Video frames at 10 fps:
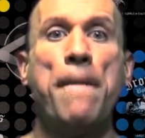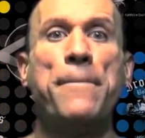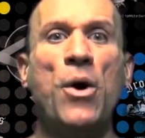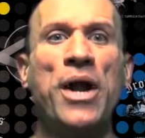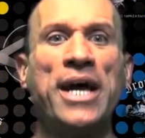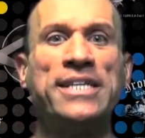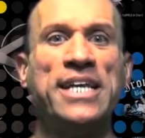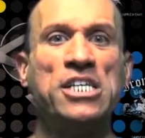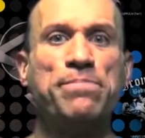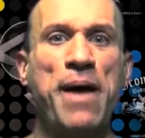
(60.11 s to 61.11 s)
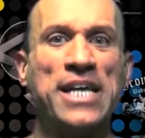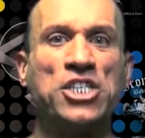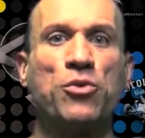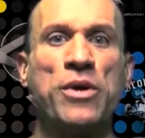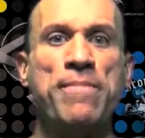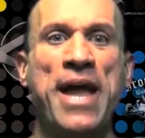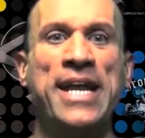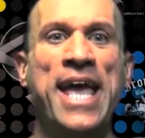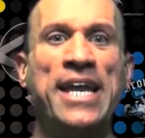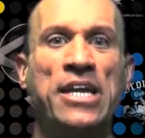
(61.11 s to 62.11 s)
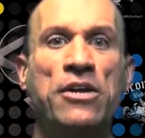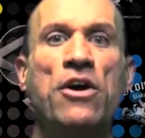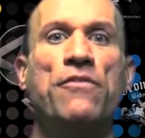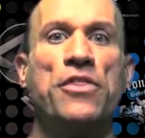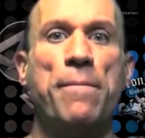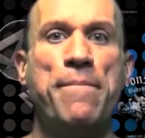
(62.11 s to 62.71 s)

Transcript: Bonac did his best to remain hidden for the